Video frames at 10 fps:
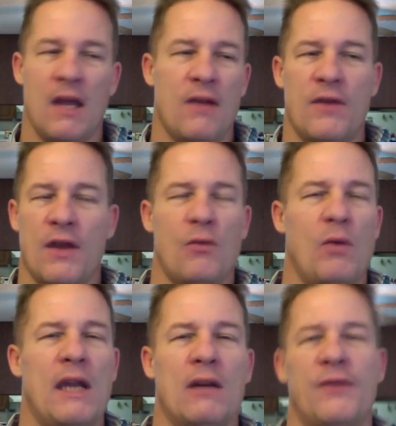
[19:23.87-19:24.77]
The other
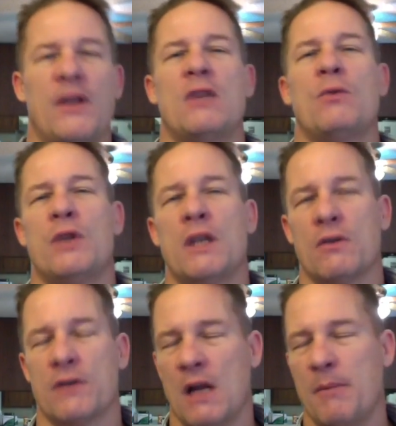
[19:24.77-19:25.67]
way, it'll take you
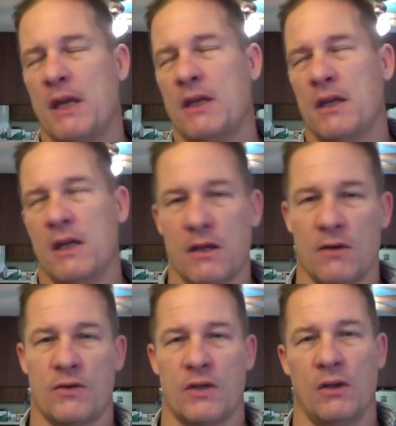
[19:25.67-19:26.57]
years, and I mean
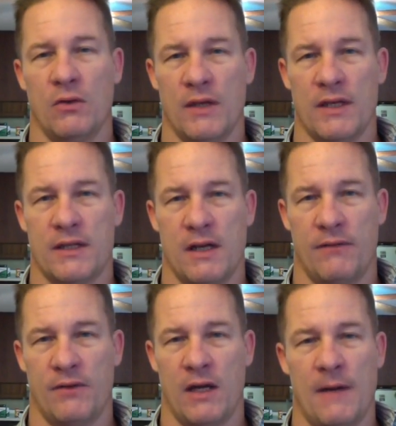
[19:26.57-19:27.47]
years, to learn this
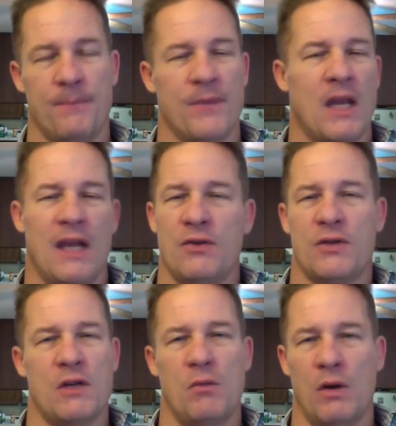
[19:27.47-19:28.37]
stuff, okay? And you
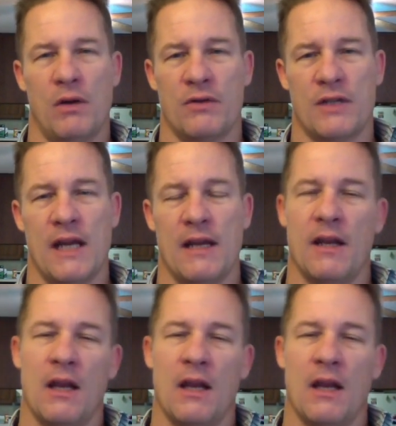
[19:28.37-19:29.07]
still won't understand it.